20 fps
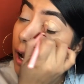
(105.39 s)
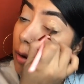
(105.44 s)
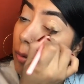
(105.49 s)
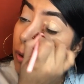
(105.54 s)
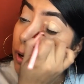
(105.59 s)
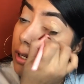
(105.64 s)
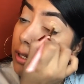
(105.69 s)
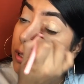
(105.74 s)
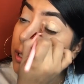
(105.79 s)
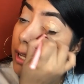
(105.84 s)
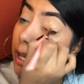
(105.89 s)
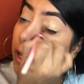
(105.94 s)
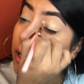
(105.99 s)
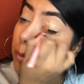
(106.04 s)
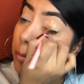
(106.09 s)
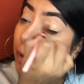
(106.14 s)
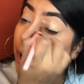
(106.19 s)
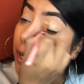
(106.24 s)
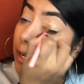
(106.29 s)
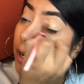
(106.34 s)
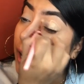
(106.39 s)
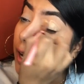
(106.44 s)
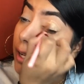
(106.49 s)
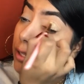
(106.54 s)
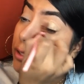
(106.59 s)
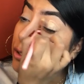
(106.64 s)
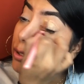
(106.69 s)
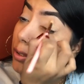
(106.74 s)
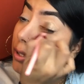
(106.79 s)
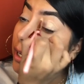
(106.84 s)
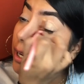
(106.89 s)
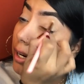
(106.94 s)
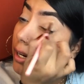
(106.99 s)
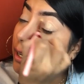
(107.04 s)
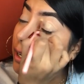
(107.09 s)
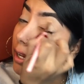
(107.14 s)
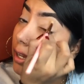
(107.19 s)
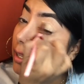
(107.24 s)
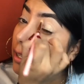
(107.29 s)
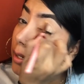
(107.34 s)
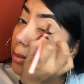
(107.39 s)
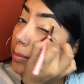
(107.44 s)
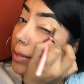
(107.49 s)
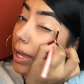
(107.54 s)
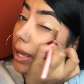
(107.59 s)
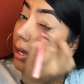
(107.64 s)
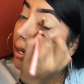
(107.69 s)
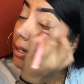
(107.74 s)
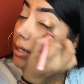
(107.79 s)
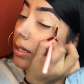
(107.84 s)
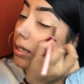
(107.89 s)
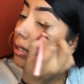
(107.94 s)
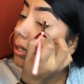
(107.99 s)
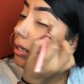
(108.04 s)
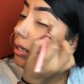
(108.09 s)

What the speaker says: I wanted like my natural hair color back,